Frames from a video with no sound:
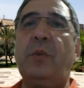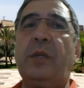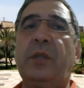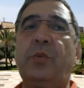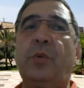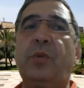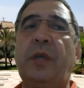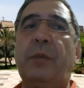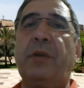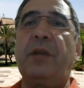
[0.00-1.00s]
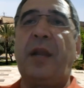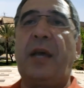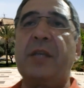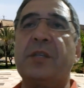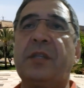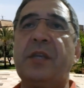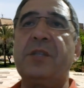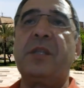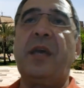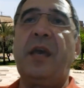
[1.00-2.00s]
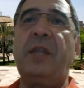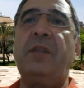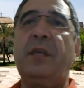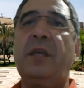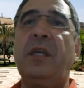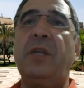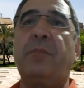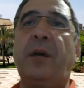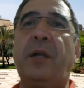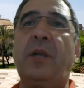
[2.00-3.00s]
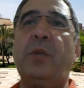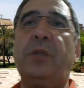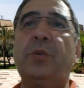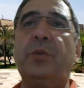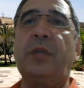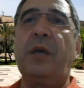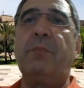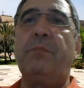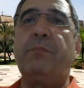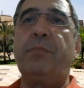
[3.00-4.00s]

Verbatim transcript: we took the breathalyzer test and in parallel, we took the,